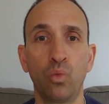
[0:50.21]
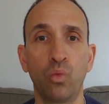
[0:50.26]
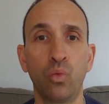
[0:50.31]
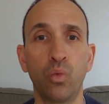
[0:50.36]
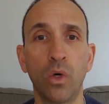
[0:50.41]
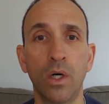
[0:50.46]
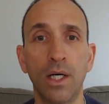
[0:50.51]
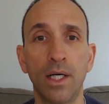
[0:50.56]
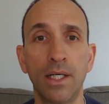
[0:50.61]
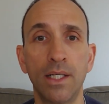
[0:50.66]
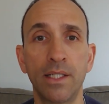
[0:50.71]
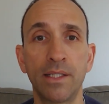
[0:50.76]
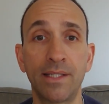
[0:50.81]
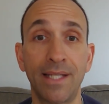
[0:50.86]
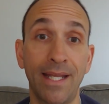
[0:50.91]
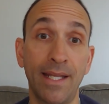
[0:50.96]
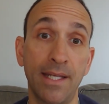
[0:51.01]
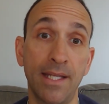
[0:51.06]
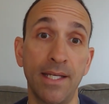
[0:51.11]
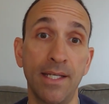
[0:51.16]
was
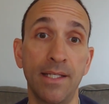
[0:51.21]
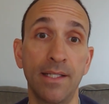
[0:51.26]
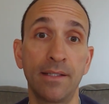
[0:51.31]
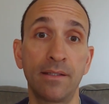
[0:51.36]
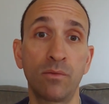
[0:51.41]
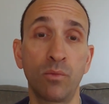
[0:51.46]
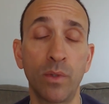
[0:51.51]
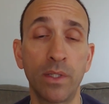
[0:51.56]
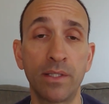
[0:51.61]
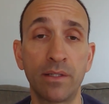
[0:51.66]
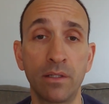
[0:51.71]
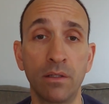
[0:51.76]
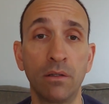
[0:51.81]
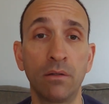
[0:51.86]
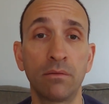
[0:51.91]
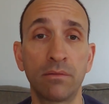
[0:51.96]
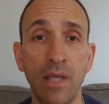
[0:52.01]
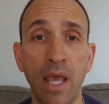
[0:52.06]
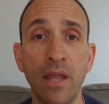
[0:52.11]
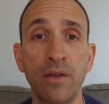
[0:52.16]
and is, we
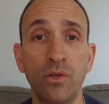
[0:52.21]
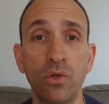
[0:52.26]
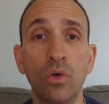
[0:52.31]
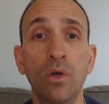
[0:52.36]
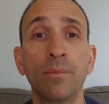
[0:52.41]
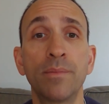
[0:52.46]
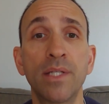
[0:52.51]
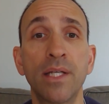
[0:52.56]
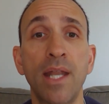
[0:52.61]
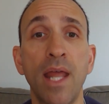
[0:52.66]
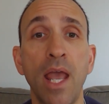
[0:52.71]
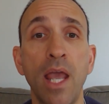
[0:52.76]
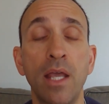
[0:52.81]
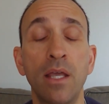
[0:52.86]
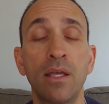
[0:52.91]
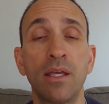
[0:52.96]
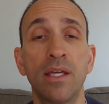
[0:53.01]
still can do them today,